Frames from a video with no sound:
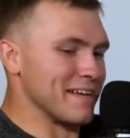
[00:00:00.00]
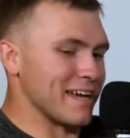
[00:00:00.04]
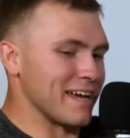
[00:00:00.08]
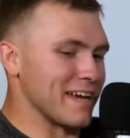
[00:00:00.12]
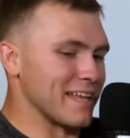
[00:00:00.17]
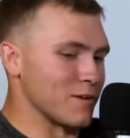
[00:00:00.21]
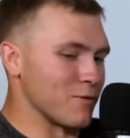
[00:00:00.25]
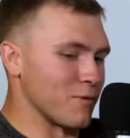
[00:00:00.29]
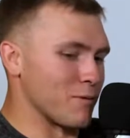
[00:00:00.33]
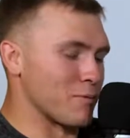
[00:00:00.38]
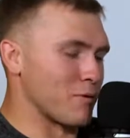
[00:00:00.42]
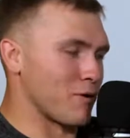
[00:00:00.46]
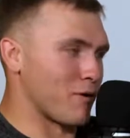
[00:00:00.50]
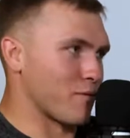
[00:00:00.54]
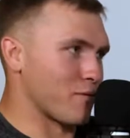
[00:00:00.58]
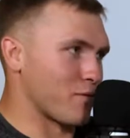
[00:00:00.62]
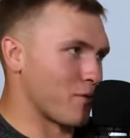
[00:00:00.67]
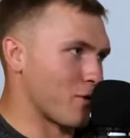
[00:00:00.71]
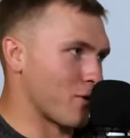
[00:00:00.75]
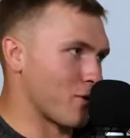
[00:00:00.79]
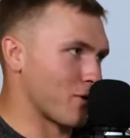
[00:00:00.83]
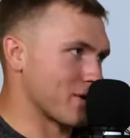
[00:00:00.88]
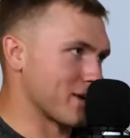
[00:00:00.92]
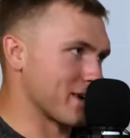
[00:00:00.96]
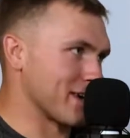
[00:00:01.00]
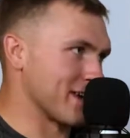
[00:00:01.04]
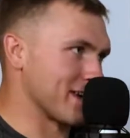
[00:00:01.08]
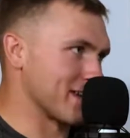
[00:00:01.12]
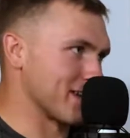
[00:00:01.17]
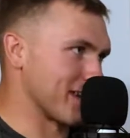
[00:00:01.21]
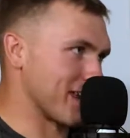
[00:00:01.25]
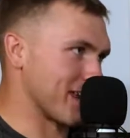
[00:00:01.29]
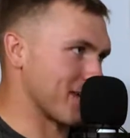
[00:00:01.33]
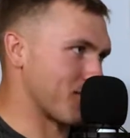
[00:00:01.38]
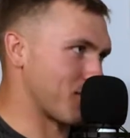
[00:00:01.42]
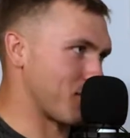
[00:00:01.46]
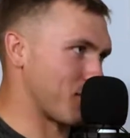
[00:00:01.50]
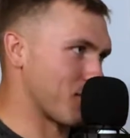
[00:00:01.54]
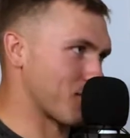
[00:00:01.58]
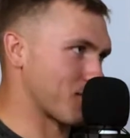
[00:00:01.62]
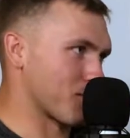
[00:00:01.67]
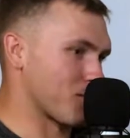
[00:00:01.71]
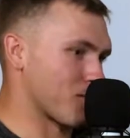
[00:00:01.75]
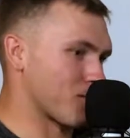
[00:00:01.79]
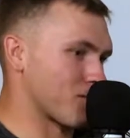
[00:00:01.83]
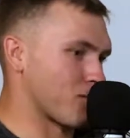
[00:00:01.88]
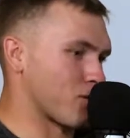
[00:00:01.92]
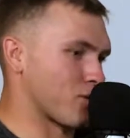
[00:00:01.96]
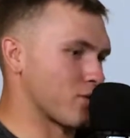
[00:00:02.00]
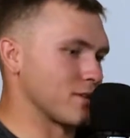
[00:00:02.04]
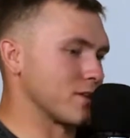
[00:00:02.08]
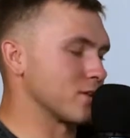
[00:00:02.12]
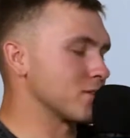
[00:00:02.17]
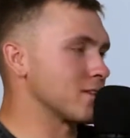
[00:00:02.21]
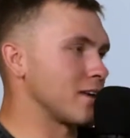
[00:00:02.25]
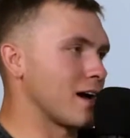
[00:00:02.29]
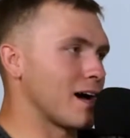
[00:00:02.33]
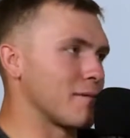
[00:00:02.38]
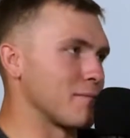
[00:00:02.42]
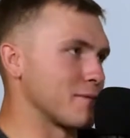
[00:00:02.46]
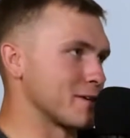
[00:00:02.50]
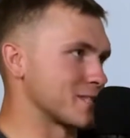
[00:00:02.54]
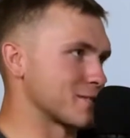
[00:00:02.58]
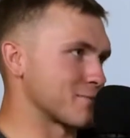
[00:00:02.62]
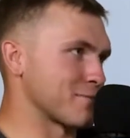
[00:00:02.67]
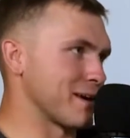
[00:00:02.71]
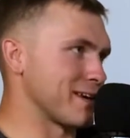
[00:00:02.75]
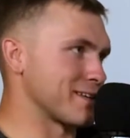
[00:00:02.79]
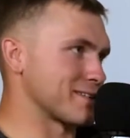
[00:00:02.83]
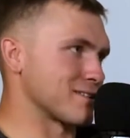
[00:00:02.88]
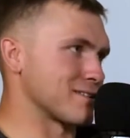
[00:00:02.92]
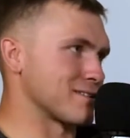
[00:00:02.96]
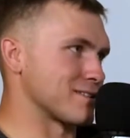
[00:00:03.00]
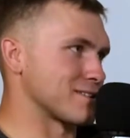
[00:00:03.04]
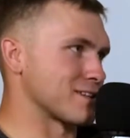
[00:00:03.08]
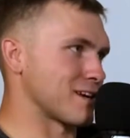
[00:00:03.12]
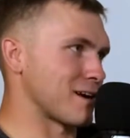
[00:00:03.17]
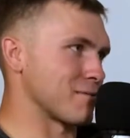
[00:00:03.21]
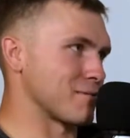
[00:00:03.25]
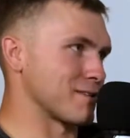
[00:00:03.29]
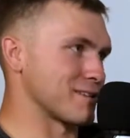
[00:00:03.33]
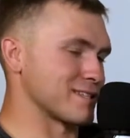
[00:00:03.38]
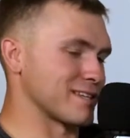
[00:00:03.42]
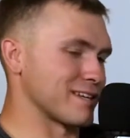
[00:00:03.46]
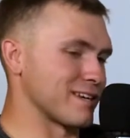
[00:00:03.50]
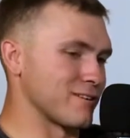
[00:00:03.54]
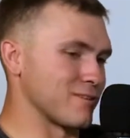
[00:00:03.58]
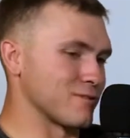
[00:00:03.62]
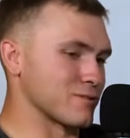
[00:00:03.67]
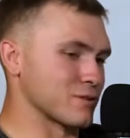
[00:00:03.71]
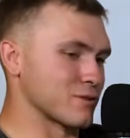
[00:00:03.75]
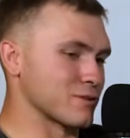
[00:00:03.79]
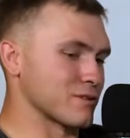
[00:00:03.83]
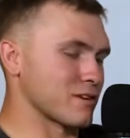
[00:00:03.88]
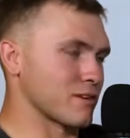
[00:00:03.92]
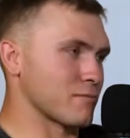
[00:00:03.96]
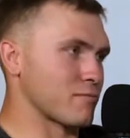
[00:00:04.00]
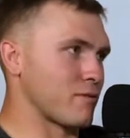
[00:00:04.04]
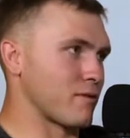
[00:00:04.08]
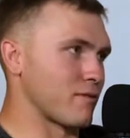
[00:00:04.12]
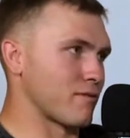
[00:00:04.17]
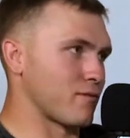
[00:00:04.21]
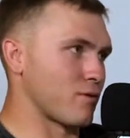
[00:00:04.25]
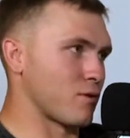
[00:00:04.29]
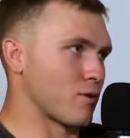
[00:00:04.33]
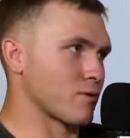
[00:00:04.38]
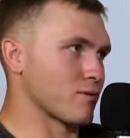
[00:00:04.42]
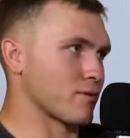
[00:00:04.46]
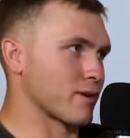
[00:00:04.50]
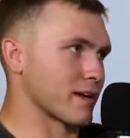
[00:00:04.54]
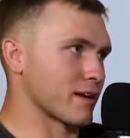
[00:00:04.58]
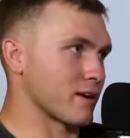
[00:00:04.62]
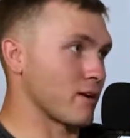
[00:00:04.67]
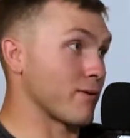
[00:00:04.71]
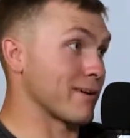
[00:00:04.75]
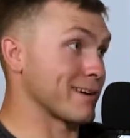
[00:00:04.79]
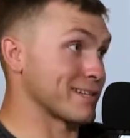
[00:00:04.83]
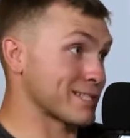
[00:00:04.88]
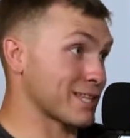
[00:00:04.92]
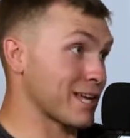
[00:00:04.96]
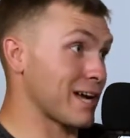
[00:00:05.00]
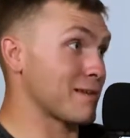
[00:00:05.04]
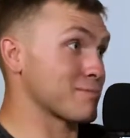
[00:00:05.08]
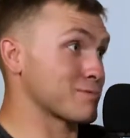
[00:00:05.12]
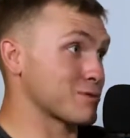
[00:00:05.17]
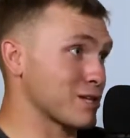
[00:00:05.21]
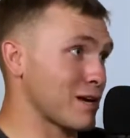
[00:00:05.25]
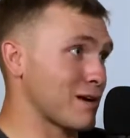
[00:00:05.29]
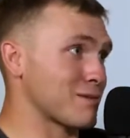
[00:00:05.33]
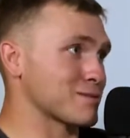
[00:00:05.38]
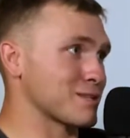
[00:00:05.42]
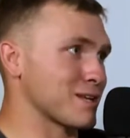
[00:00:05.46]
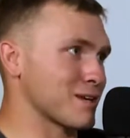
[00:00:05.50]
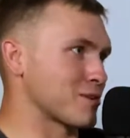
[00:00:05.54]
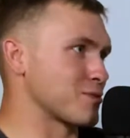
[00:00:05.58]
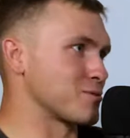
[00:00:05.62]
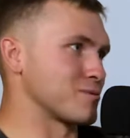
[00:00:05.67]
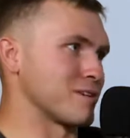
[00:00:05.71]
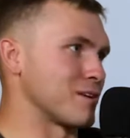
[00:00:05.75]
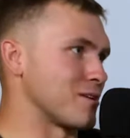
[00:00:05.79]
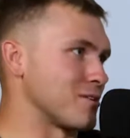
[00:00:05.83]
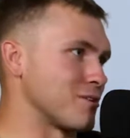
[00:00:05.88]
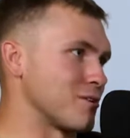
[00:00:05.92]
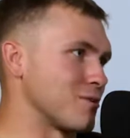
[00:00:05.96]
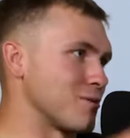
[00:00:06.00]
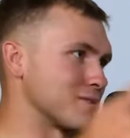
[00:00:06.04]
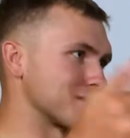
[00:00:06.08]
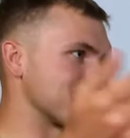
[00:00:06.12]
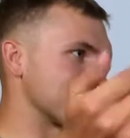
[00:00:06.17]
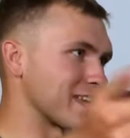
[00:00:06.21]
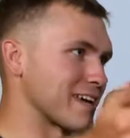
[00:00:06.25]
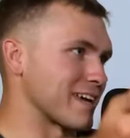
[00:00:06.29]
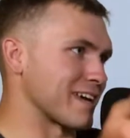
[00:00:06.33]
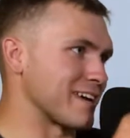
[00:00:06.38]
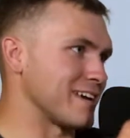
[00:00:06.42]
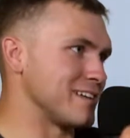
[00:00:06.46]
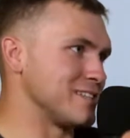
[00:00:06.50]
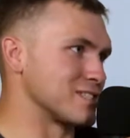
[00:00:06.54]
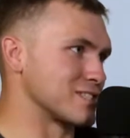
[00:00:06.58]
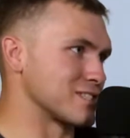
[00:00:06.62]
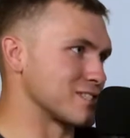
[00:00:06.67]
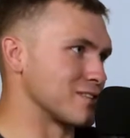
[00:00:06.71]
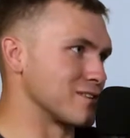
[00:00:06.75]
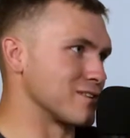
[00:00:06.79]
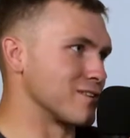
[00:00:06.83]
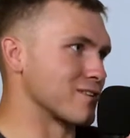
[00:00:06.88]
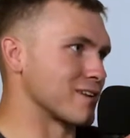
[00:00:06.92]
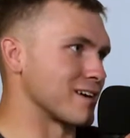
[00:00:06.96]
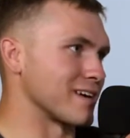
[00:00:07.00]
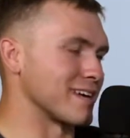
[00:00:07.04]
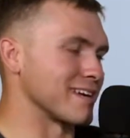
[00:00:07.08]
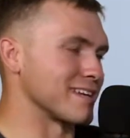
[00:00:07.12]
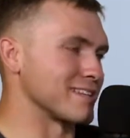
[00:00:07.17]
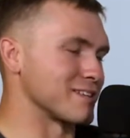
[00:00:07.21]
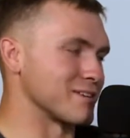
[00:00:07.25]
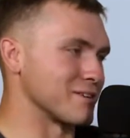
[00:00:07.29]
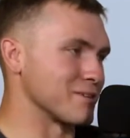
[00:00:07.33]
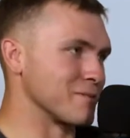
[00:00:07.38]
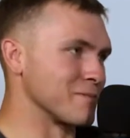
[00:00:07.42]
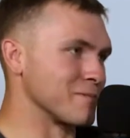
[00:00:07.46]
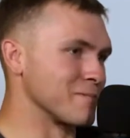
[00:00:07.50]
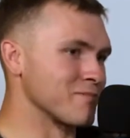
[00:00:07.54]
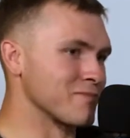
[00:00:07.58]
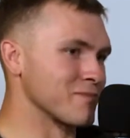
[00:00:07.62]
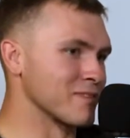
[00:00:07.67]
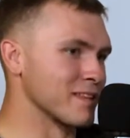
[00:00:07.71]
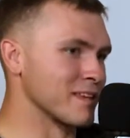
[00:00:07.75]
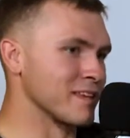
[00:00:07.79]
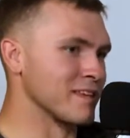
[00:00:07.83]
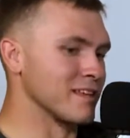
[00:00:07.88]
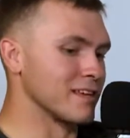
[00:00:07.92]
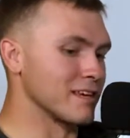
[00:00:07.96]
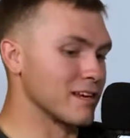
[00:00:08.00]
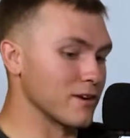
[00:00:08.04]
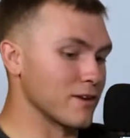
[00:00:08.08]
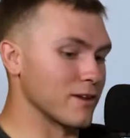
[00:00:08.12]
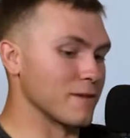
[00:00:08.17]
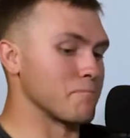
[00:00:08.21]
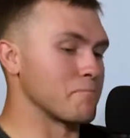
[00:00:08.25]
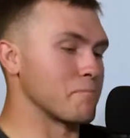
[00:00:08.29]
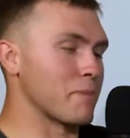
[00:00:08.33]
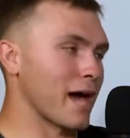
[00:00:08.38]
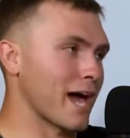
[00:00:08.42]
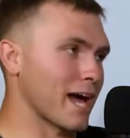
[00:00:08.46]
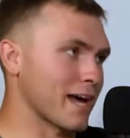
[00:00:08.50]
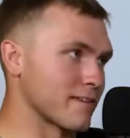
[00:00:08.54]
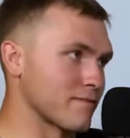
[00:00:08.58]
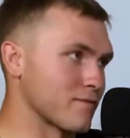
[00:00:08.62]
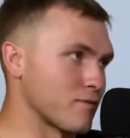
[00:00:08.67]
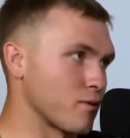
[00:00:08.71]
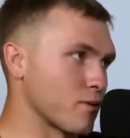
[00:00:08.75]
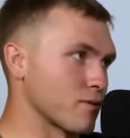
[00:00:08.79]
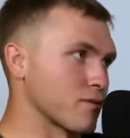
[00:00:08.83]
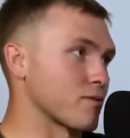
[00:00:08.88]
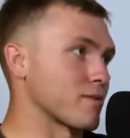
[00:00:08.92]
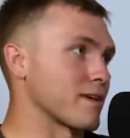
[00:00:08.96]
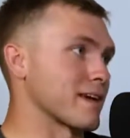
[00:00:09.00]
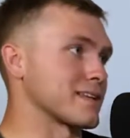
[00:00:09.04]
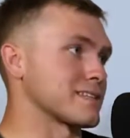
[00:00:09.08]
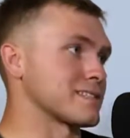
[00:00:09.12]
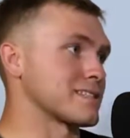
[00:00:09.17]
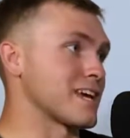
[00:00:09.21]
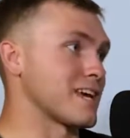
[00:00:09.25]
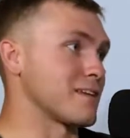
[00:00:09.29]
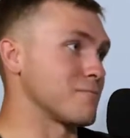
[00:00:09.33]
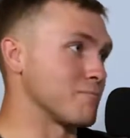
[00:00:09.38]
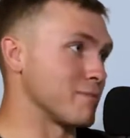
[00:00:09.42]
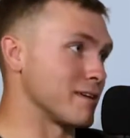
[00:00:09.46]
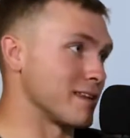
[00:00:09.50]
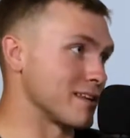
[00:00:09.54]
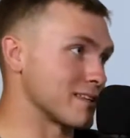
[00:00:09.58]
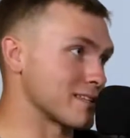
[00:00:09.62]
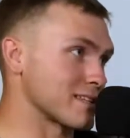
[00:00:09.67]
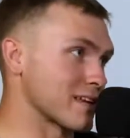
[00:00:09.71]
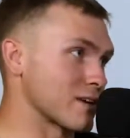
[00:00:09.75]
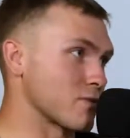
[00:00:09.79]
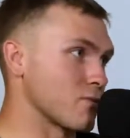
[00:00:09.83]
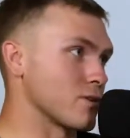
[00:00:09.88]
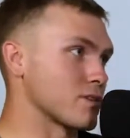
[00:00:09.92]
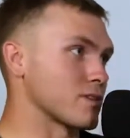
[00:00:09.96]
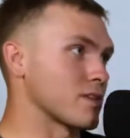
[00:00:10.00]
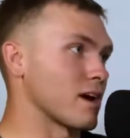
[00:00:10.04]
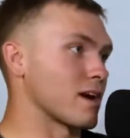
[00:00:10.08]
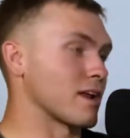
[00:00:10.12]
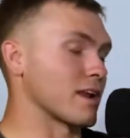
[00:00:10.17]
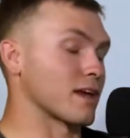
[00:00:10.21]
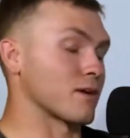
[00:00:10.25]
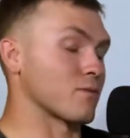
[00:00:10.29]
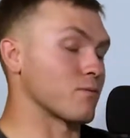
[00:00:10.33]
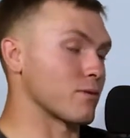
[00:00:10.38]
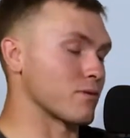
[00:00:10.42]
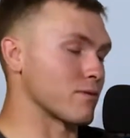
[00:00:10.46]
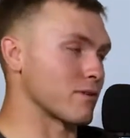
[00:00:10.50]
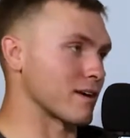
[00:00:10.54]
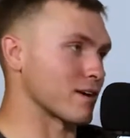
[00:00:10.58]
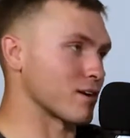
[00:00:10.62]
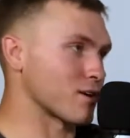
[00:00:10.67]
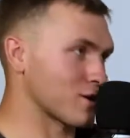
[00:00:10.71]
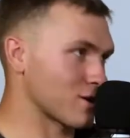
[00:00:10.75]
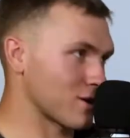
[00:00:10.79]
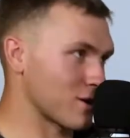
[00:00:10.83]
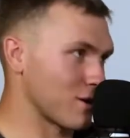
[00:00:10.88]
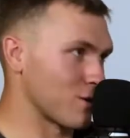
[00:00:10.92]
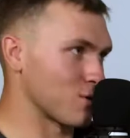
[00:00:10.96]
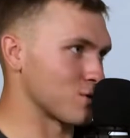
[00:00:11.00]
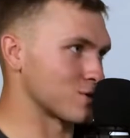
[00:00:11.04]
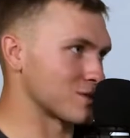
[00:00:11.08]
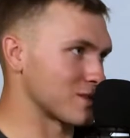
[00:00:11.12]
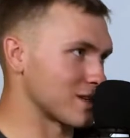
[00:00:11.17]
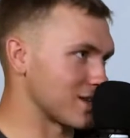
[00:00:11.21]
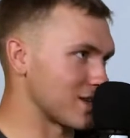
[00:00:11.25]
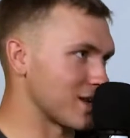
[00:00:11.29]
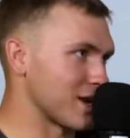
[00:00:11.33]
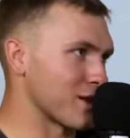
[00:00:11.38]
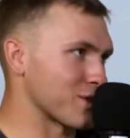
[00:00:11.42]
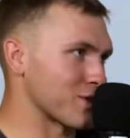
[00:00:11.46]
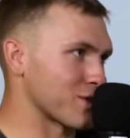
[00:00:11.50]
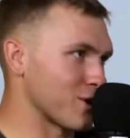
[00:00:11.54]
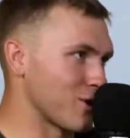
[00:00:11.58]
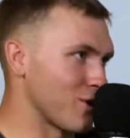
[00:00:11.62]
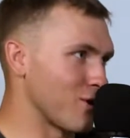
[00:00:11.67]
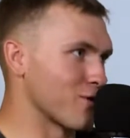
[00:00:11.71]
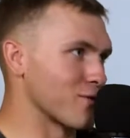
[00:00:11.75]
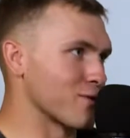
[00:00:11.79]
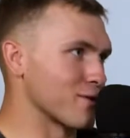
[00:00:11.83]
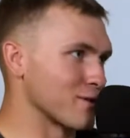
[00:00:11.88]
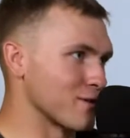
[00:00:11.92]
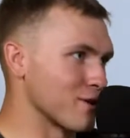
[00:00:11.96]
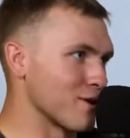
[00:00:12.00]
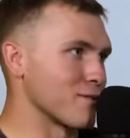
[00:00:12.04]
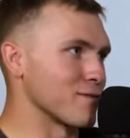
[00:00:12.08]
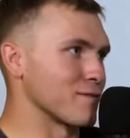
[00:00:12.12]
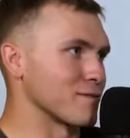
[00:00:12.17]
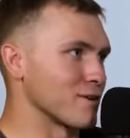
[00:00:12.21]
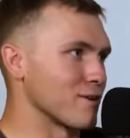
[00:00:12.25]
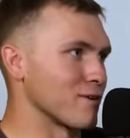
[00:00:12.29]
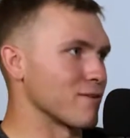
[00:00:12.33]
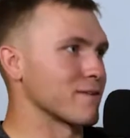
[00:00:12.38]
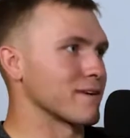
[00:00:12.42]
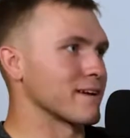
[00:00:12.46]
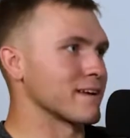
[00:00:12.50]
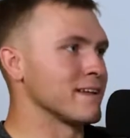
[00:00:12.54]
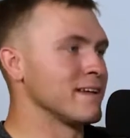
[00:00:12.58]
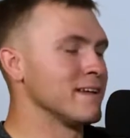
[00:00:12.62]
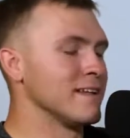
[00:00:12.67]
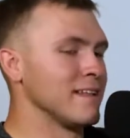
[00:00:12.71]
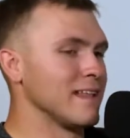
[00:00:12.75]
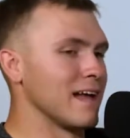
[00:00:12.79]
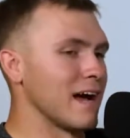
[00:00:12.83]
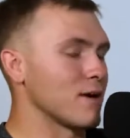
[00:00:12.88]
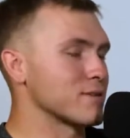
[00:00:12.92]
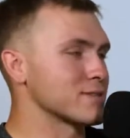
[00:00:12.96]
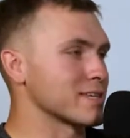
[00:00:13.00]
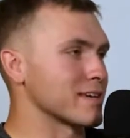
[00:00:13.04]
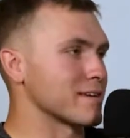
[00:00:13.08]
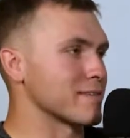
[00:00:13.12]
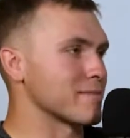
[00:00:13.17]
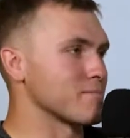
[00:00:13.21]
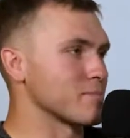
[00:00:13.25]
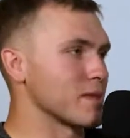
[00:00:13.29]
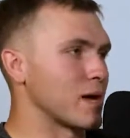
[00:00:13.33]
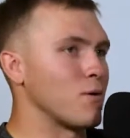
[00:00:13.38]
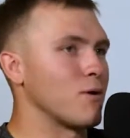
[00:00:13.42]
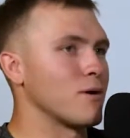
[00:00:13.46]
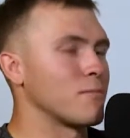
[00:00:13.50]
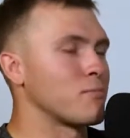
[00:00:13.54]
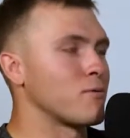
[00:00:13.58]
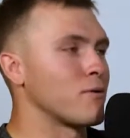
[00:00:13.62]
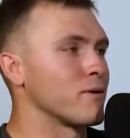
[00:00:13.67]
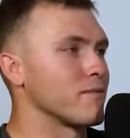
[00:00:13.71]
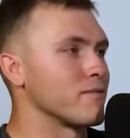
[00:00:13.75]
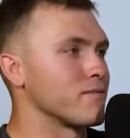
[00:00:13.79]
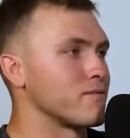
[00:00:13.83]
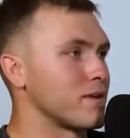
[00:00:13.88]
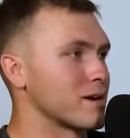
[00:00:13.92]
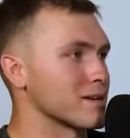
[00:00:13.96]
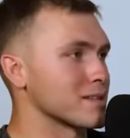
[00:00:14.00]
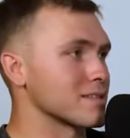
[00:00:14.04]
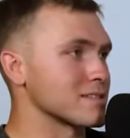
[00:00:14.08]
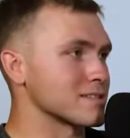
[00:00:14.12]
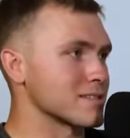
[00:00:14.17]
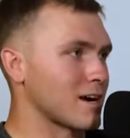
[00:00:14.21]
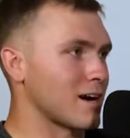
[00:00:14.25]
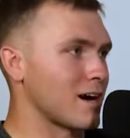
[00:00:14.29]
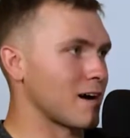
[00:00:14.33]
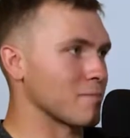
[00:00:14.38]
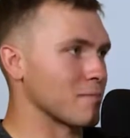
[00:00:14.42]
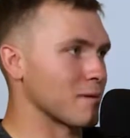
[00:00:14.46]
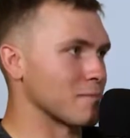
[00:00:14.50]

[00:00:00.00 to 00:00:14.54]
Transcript: And then we pull forward again, like forward. There's not much space on the top of this hill, so he starts pulling forward. We're like, all right, stop, because we don't know what's like he's looking into. Literally back and forth for like 10 minutes. Like we thought like we were like close to death over and over and over again. I was like, at what point, fuck this up?